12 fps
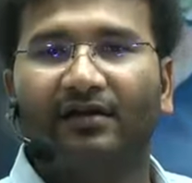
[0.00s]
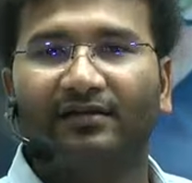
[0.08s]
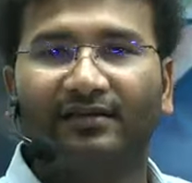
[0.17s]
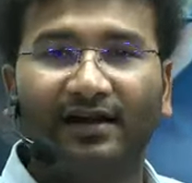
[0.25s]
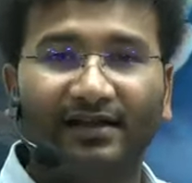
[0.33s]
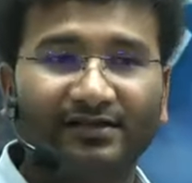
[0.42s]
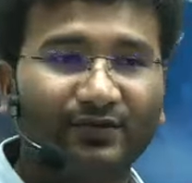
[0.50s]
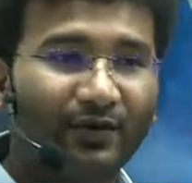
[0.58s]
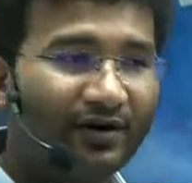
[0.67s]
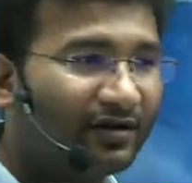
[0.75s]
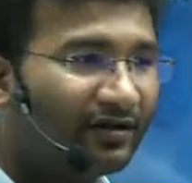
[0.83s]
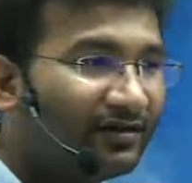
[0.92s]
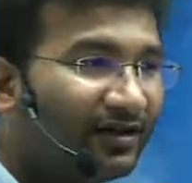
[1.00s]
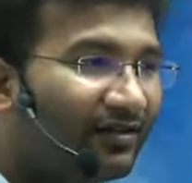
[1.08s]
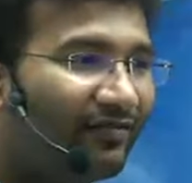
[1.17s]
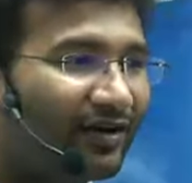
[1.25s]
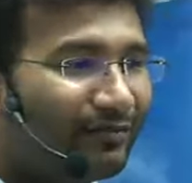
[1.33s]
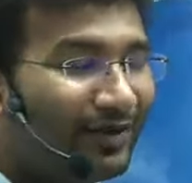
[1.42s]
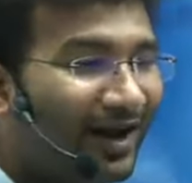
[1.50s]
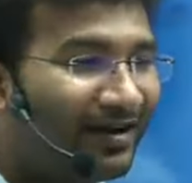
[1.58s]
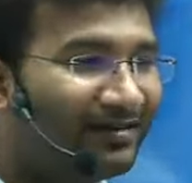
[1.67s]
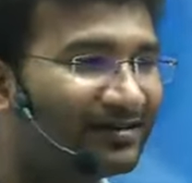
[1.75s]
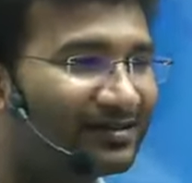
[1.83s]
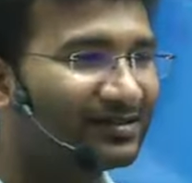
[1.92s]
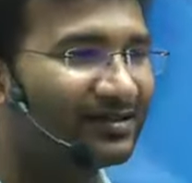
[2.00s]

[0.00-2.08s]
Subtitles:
that is what the river meanders